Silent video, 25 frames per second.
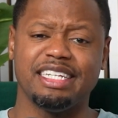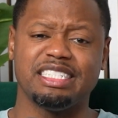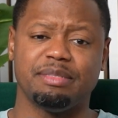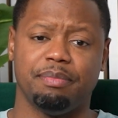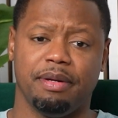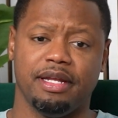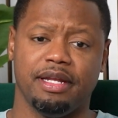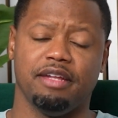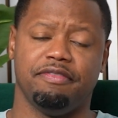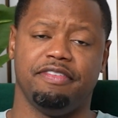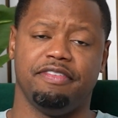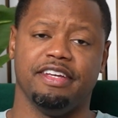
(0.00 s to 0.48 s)

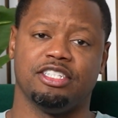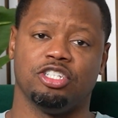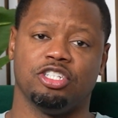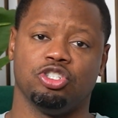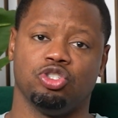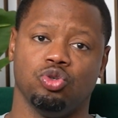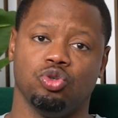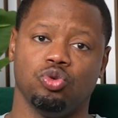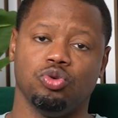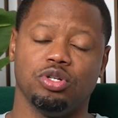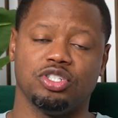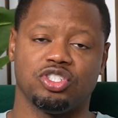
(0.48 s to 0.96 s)
benefit to
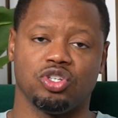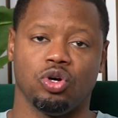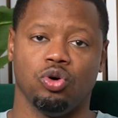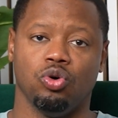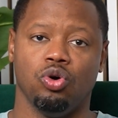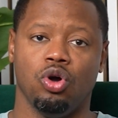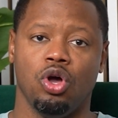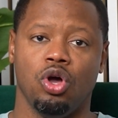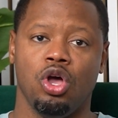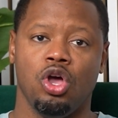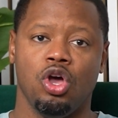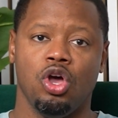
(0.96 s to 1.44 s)
doing
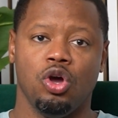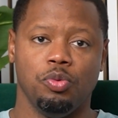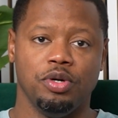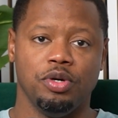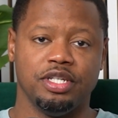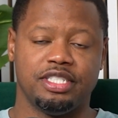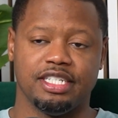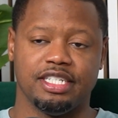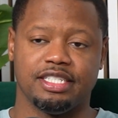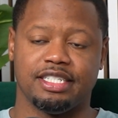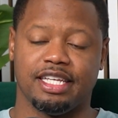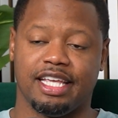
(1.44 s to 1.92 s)
so,
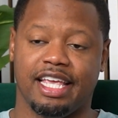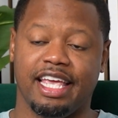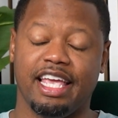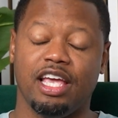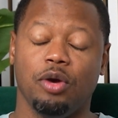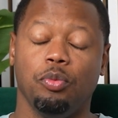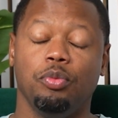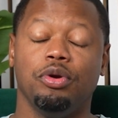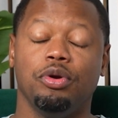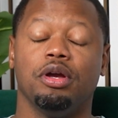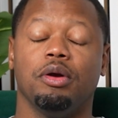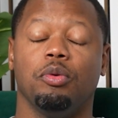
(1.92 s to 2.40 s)
which is,
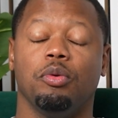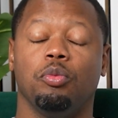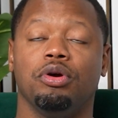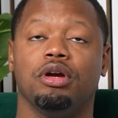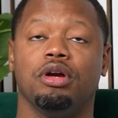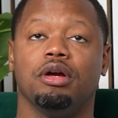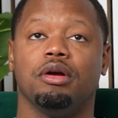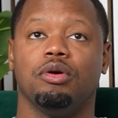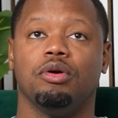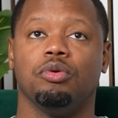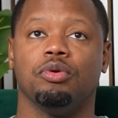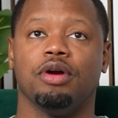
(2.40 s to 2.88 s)
again,
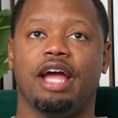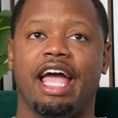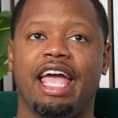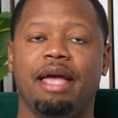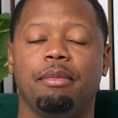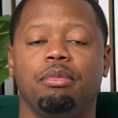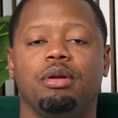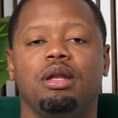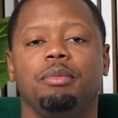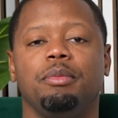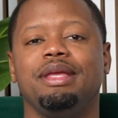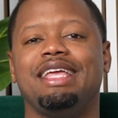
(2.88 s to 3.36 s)
we're
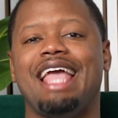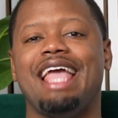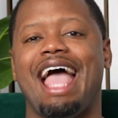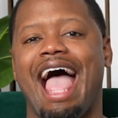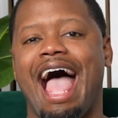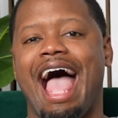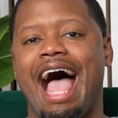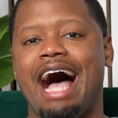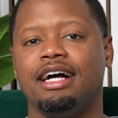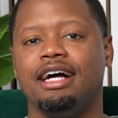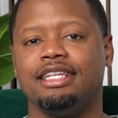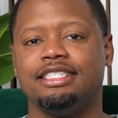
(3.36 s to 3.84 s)
able to be
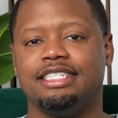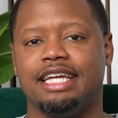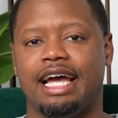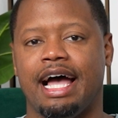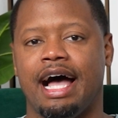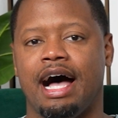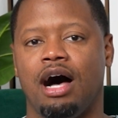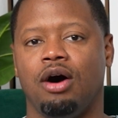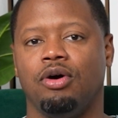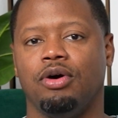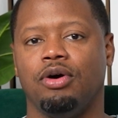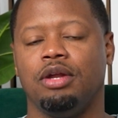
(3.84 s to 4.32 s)

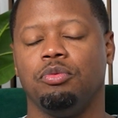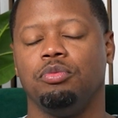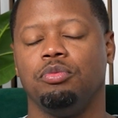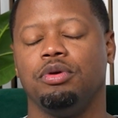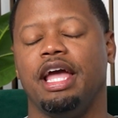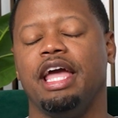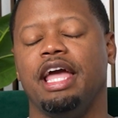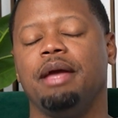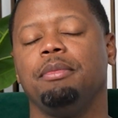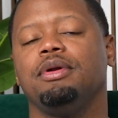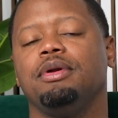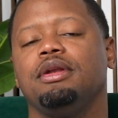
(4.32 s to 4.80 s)
agile and we're
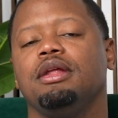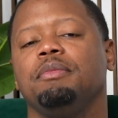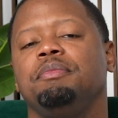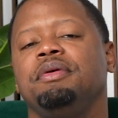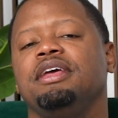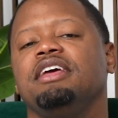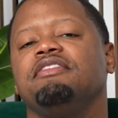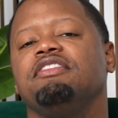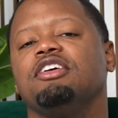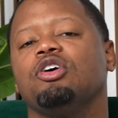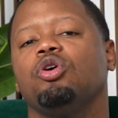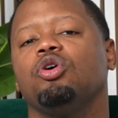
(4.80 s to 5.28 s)
able to
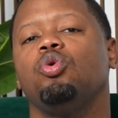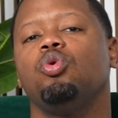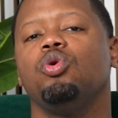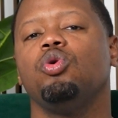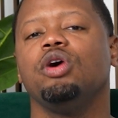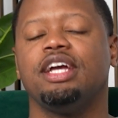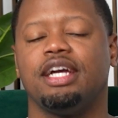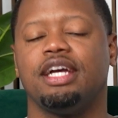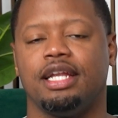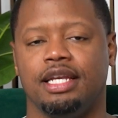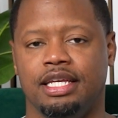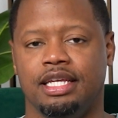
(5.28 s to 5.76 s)
pivot
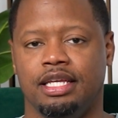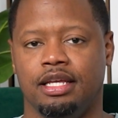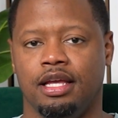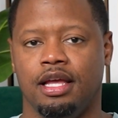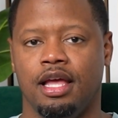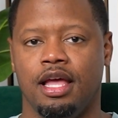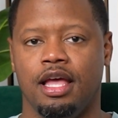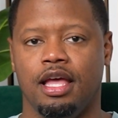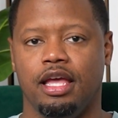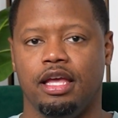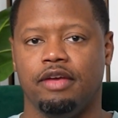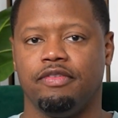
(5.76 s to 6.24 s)
quickly.
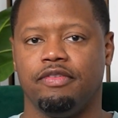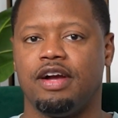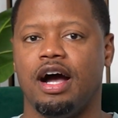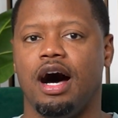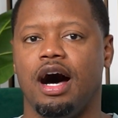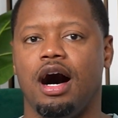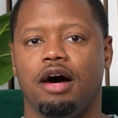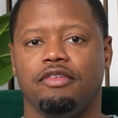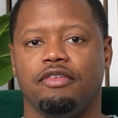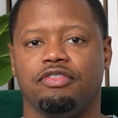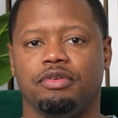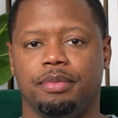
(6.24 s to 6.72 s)
If
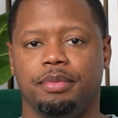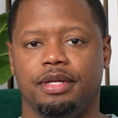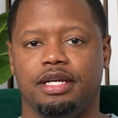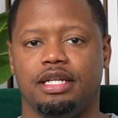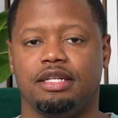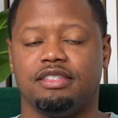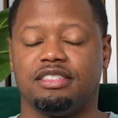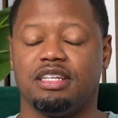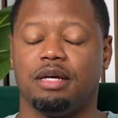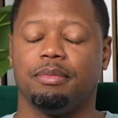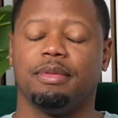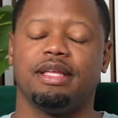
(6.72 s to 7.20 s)
God forbid,
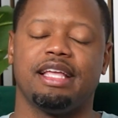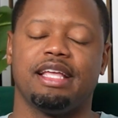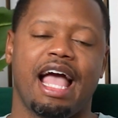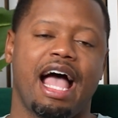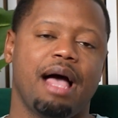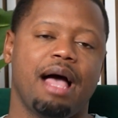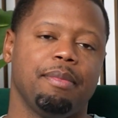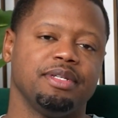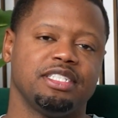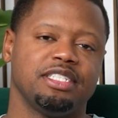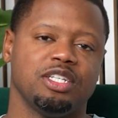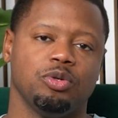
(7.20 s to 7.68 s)
if something
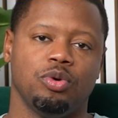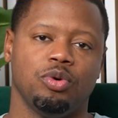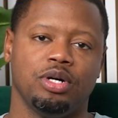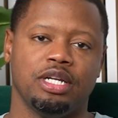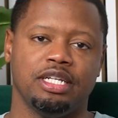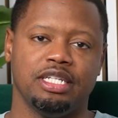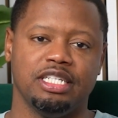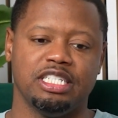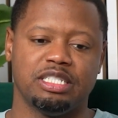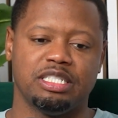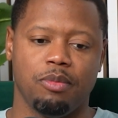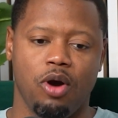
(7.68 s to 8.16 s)
happens in one of
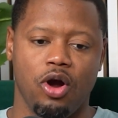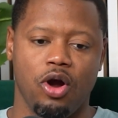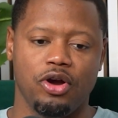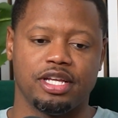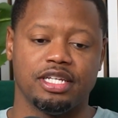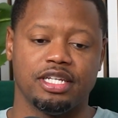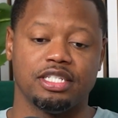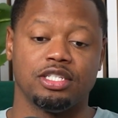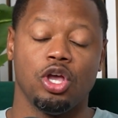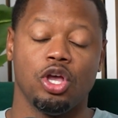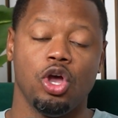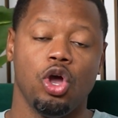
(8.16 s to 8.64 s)
these
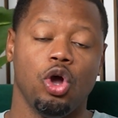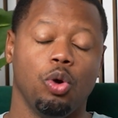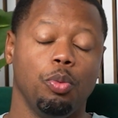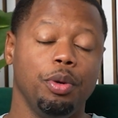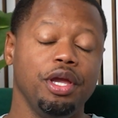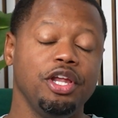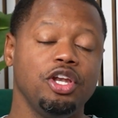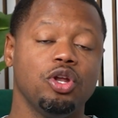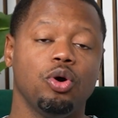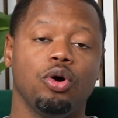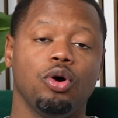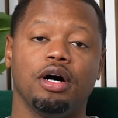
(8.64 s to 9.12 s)
markets,
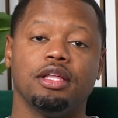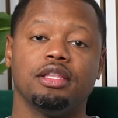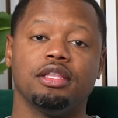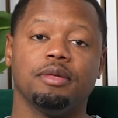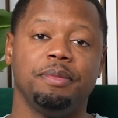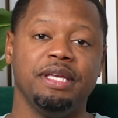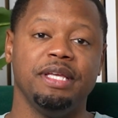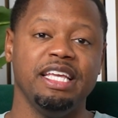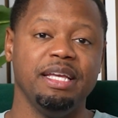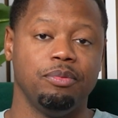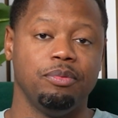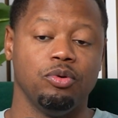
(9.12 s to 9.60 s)
we know other
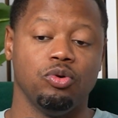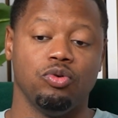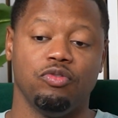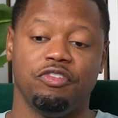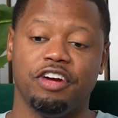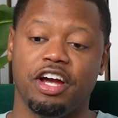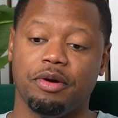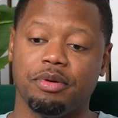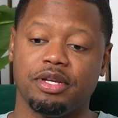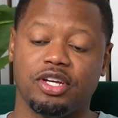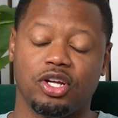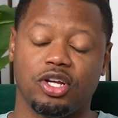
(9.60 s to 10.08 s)
people,
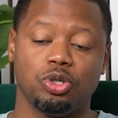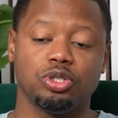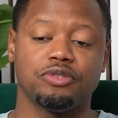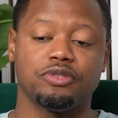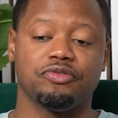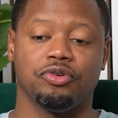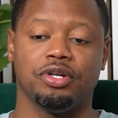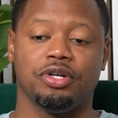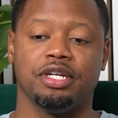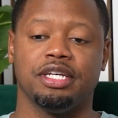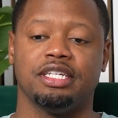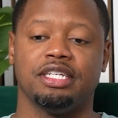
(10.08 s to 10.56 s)
very close
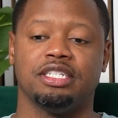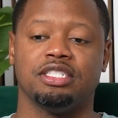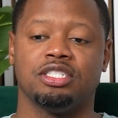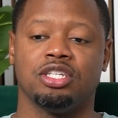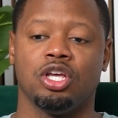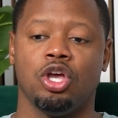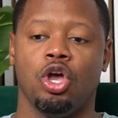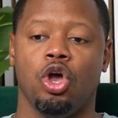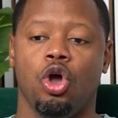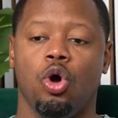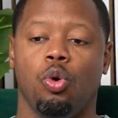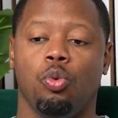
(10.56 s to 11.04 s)
friends,
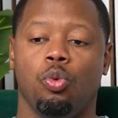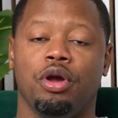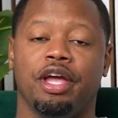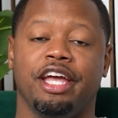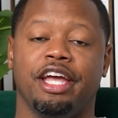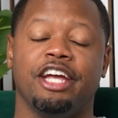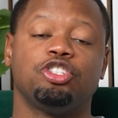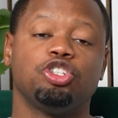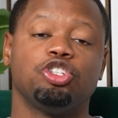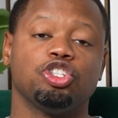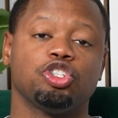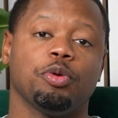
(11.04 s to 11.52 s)
when
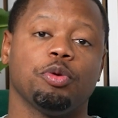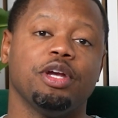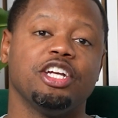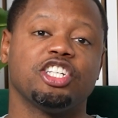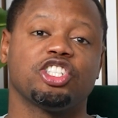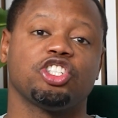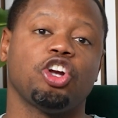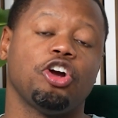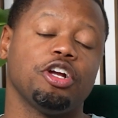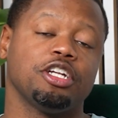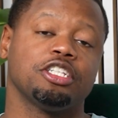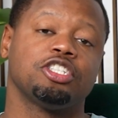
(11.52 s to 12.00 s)
interest rates
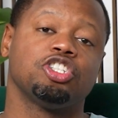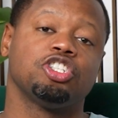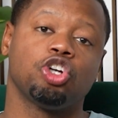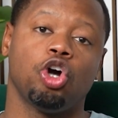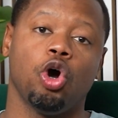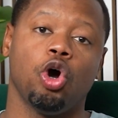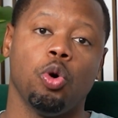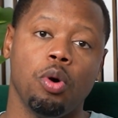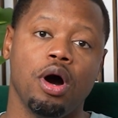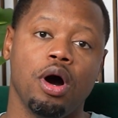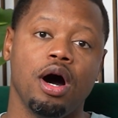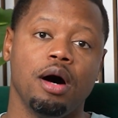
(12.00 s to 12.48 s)
started to
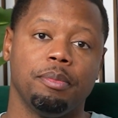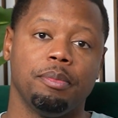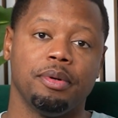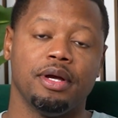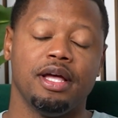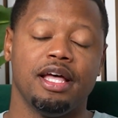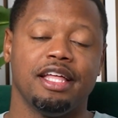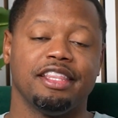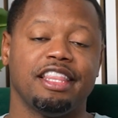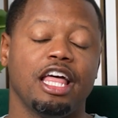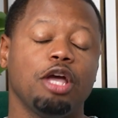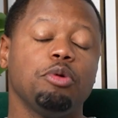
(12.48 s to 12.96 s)
go up,
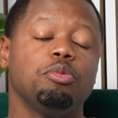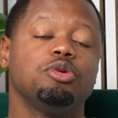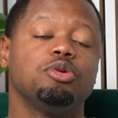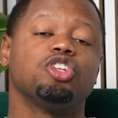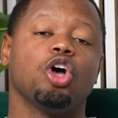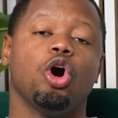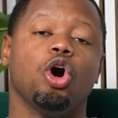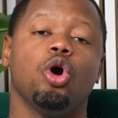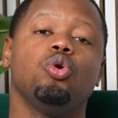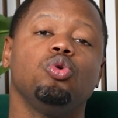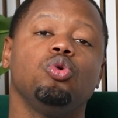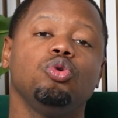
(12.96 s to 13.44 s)
they was
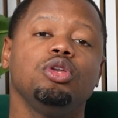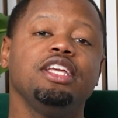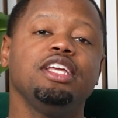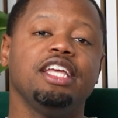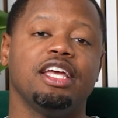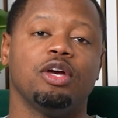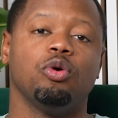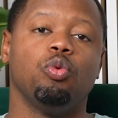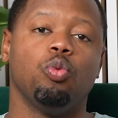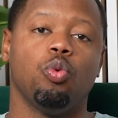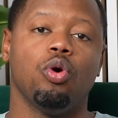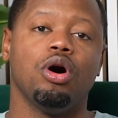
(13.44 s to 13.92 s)
only
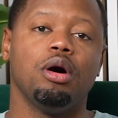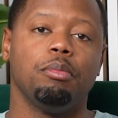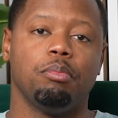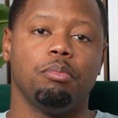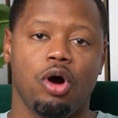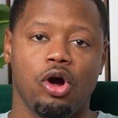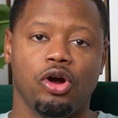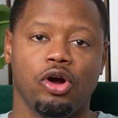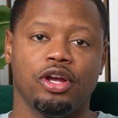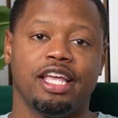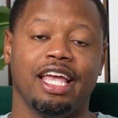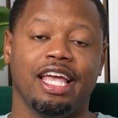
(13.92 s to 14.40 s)
in one
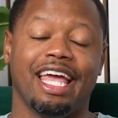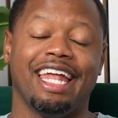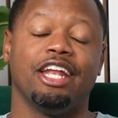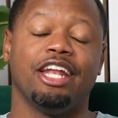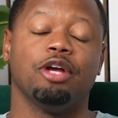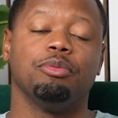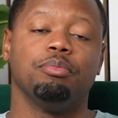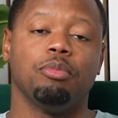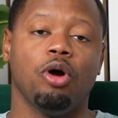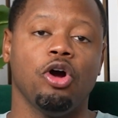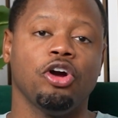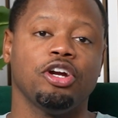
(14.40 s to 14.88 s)
market and
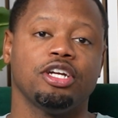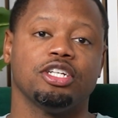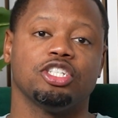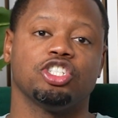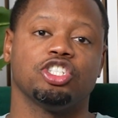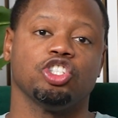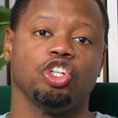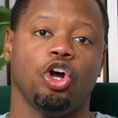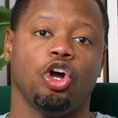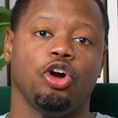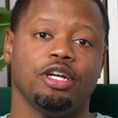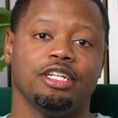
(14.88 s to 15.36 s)
their market
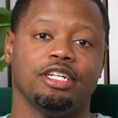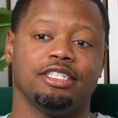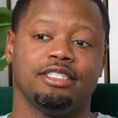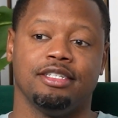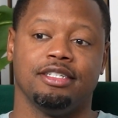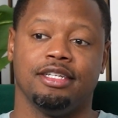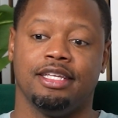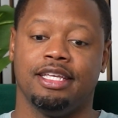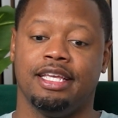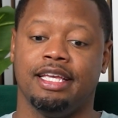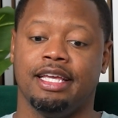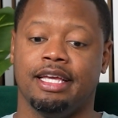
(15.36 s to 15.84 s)
started
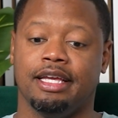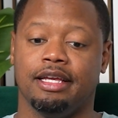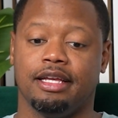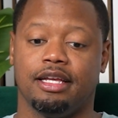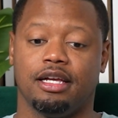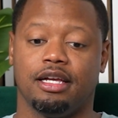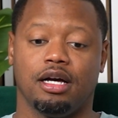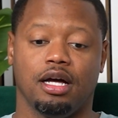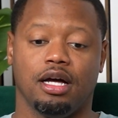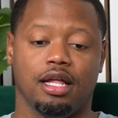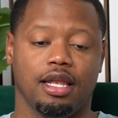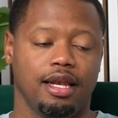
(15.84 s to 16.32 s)
to get
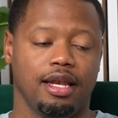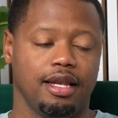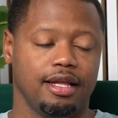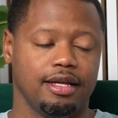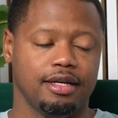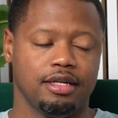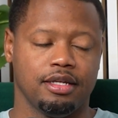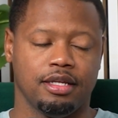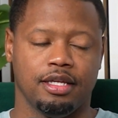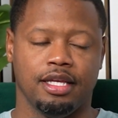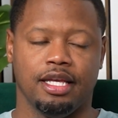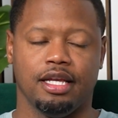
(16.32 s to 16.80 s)

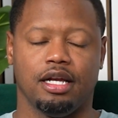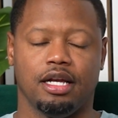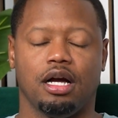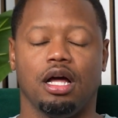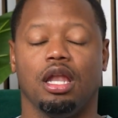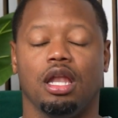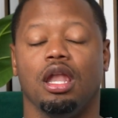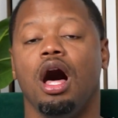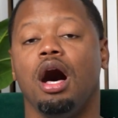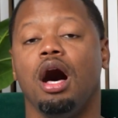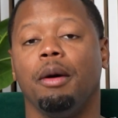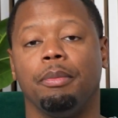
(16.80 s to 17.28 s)

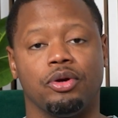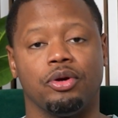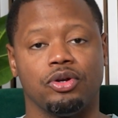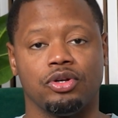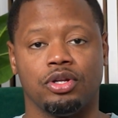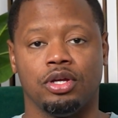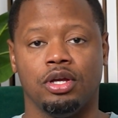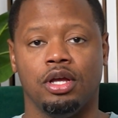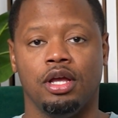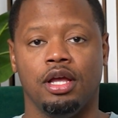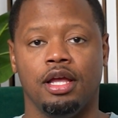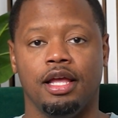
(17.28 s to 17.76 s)
clobbered,
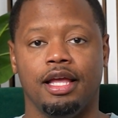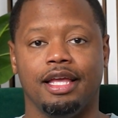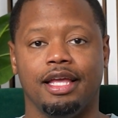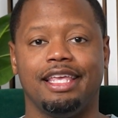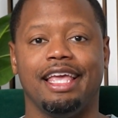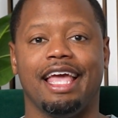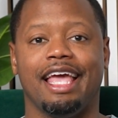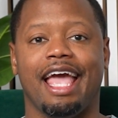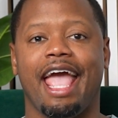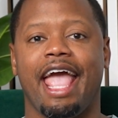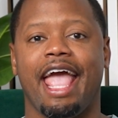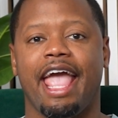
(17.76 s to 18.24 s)

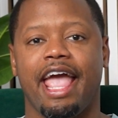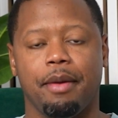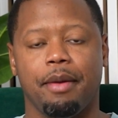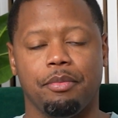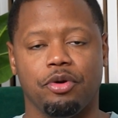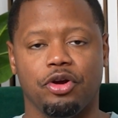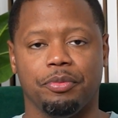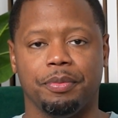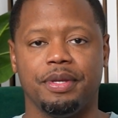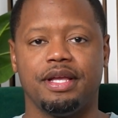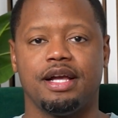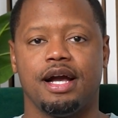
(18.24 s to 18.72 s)
get
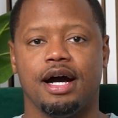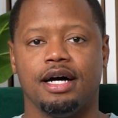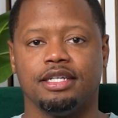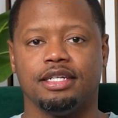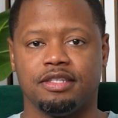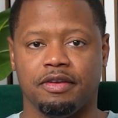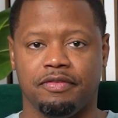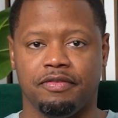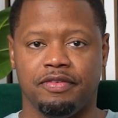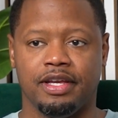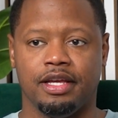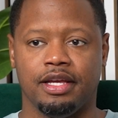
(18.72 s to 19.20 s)
hammered because
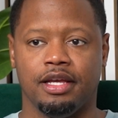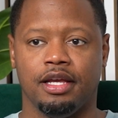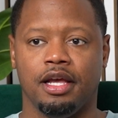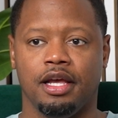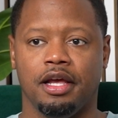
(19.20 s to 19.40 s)
of it.